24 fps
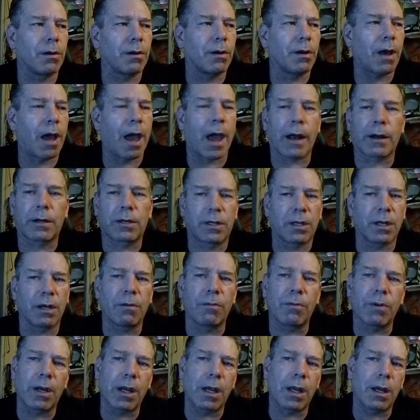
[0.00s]

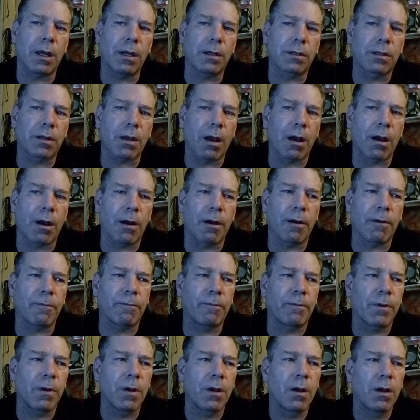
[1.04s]
activities
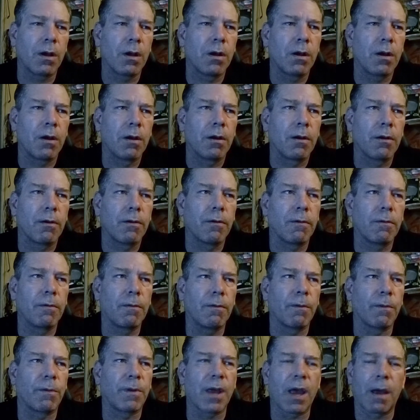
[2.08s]
of
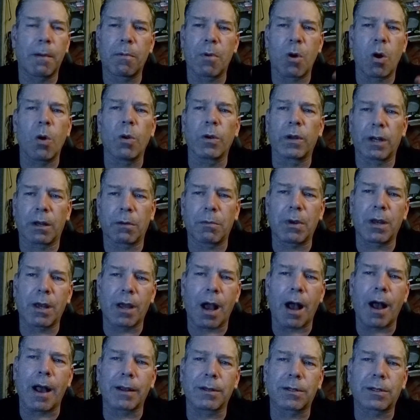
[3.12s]
them holding me
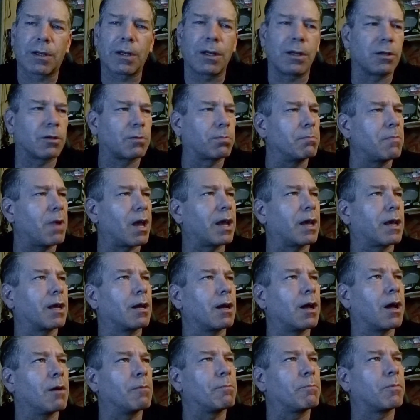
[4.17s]
hostage, making
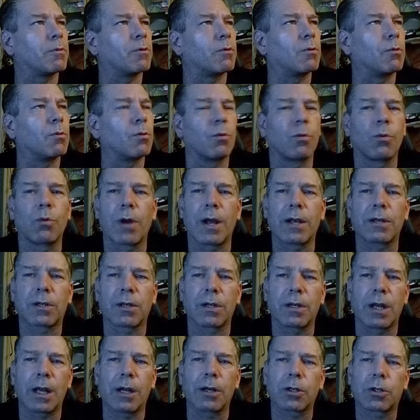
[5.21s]
up
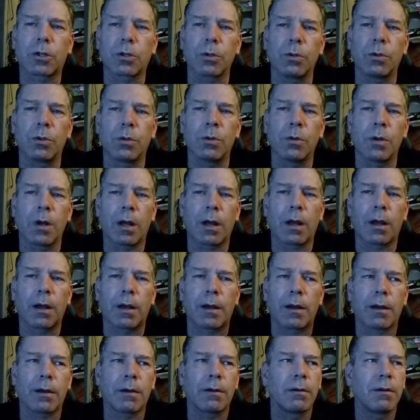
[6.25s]

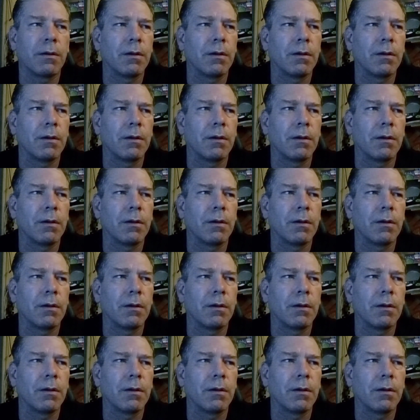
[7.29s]
residential